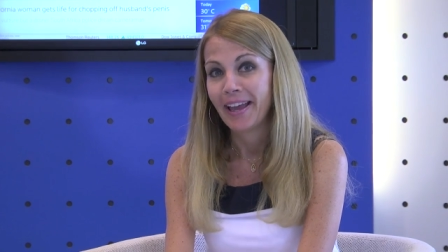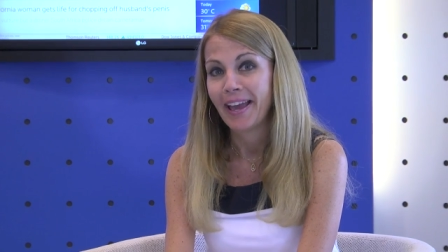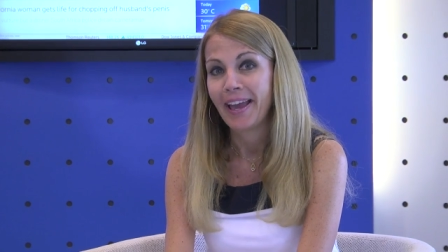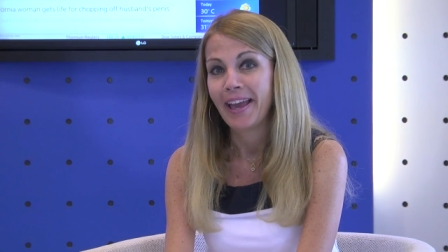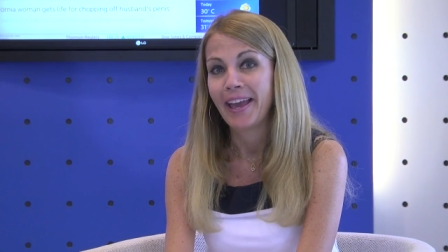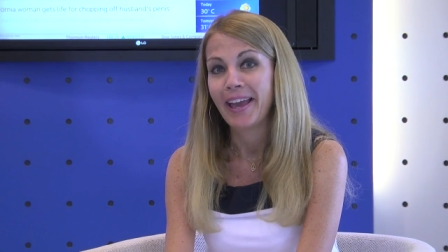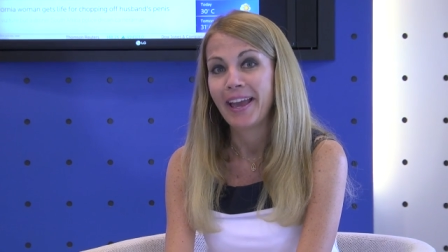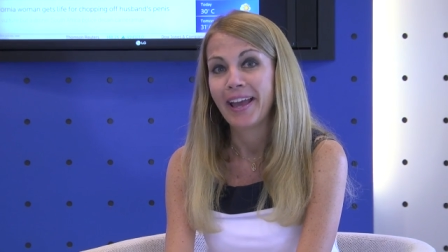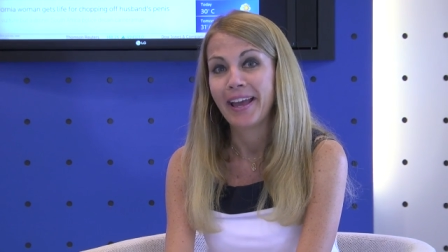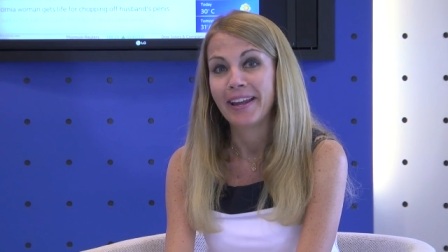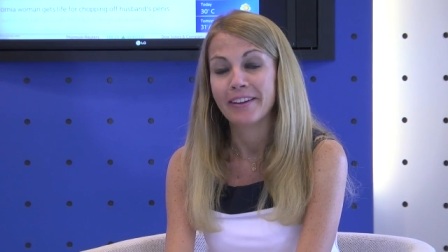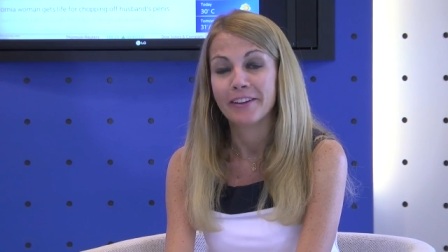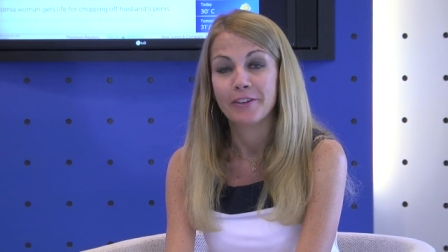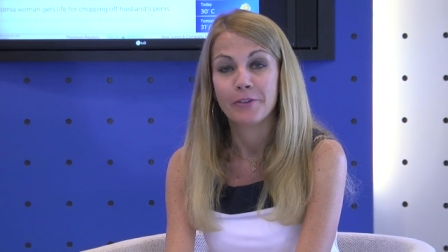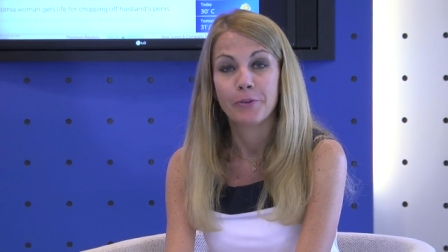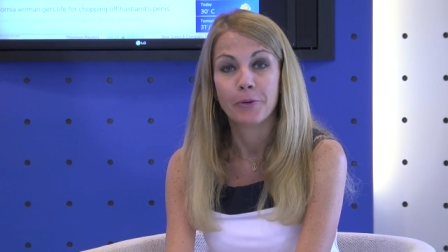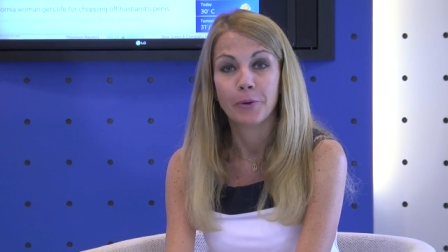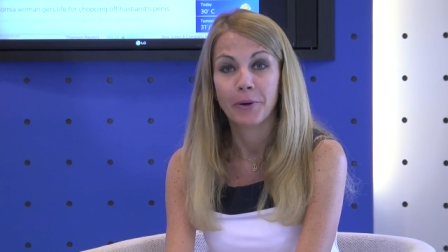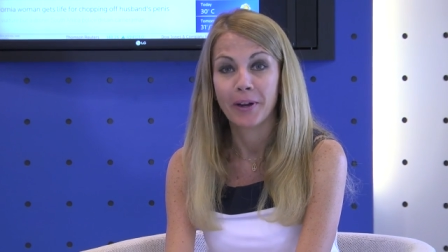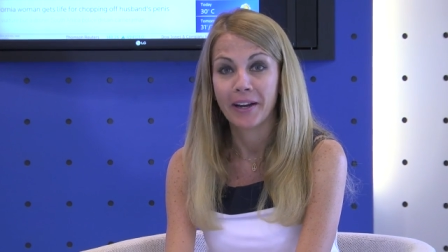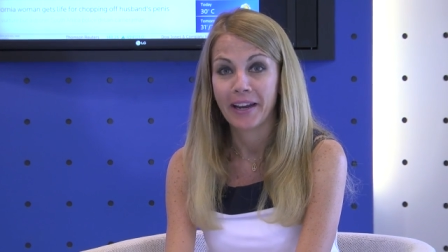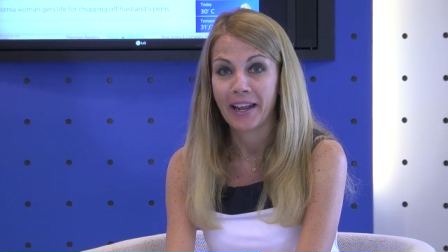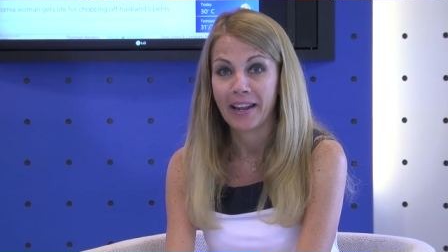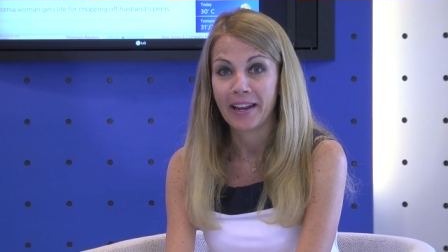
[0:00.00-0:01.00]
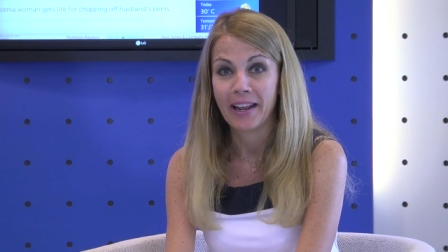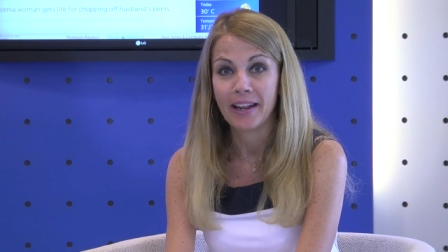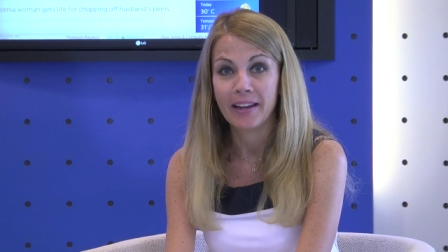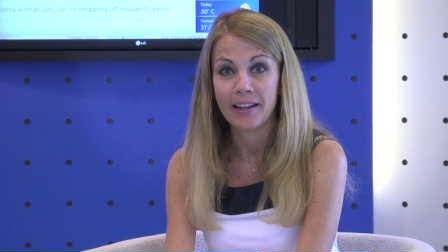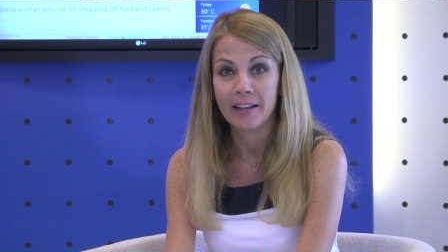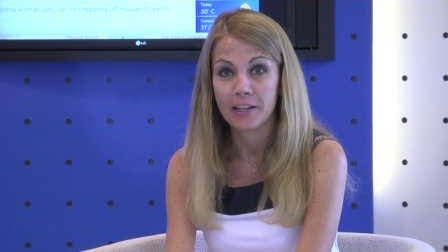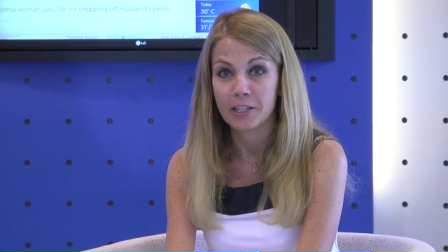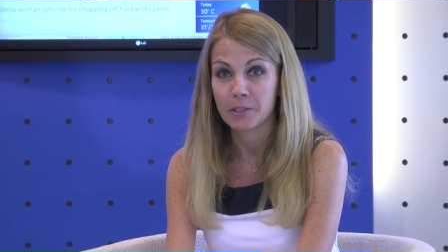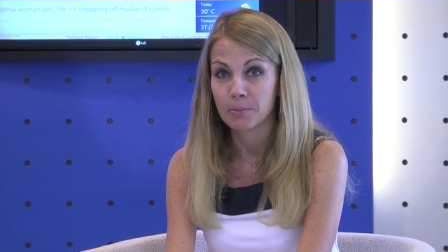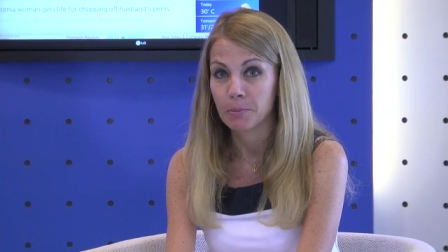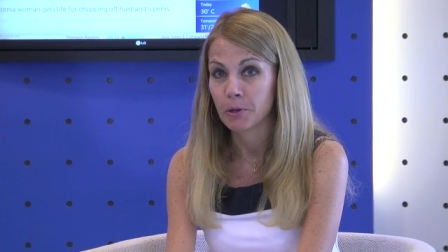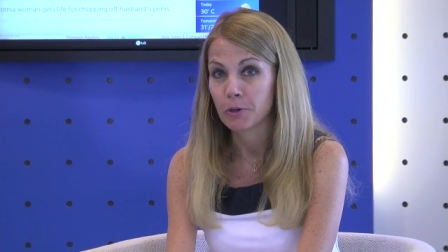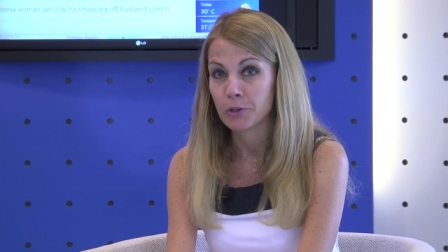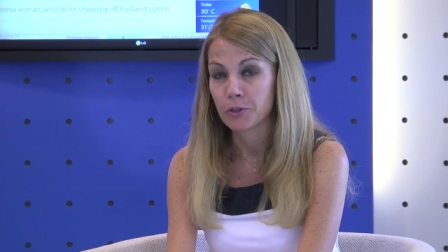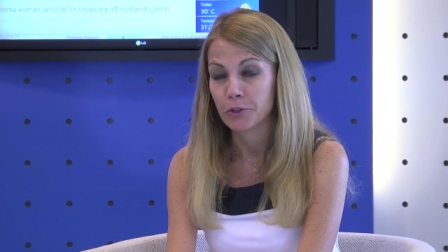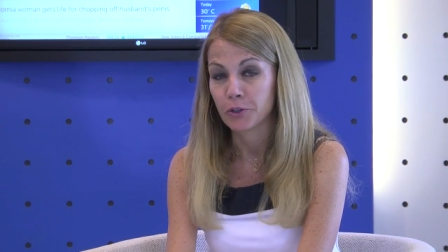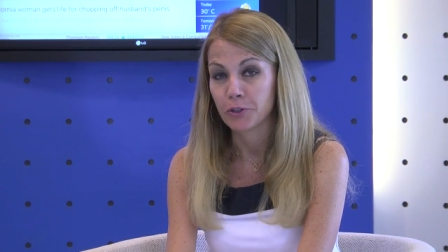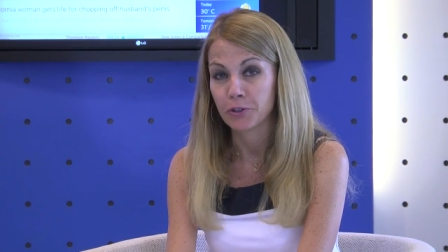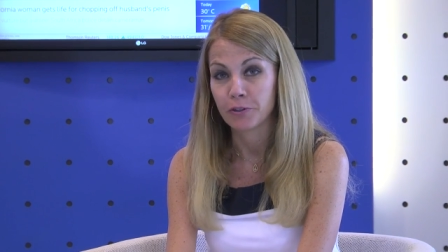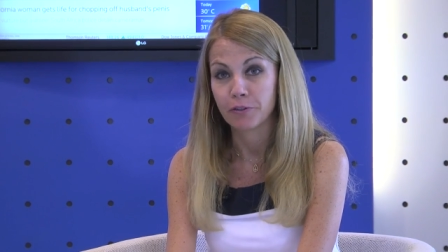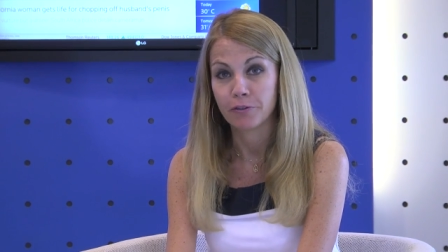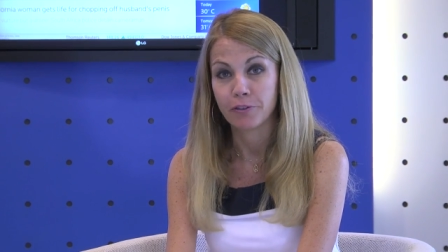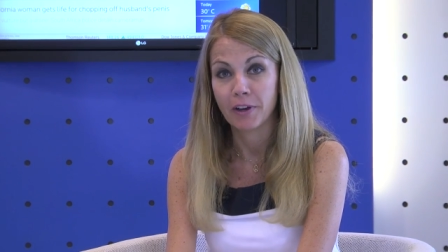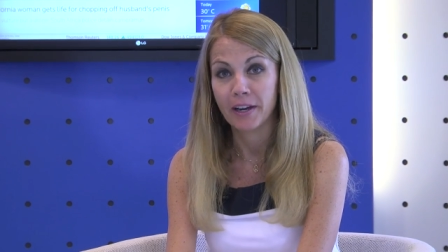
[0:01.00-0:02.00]
and nor had I any
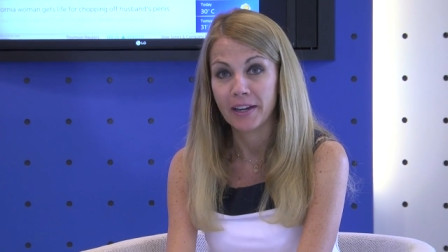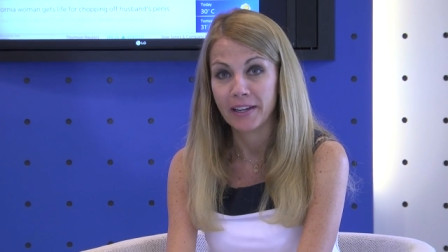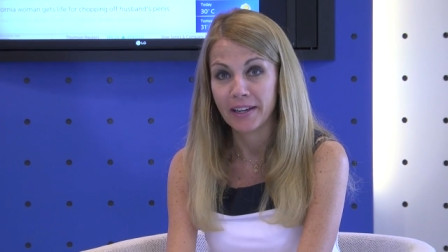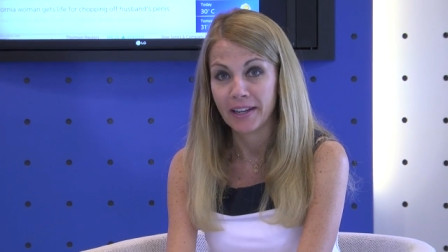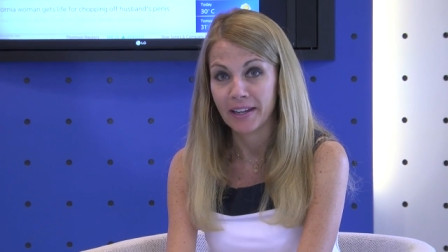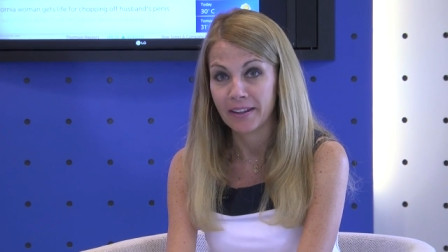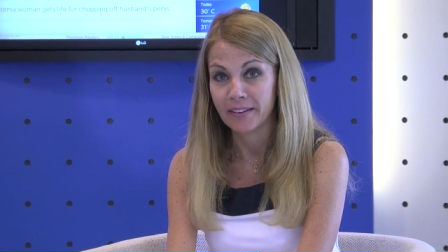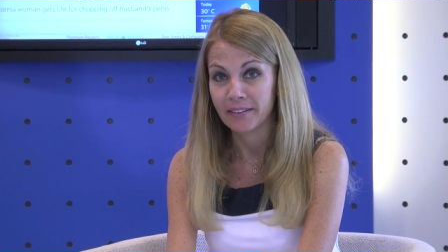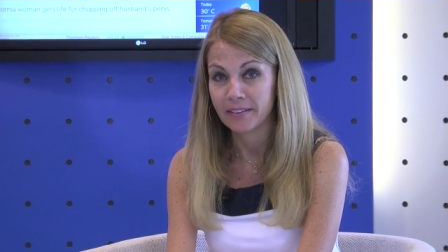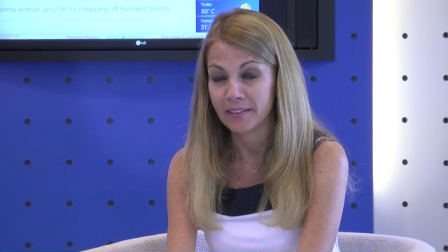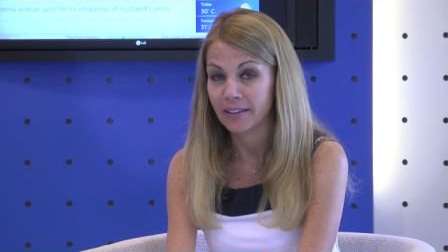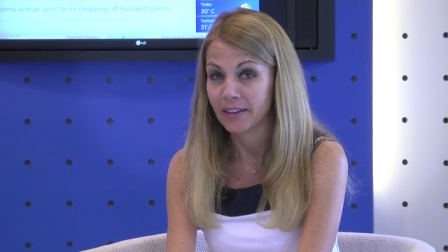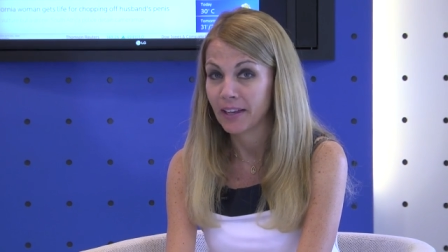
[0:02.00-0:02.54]
exposure to finance,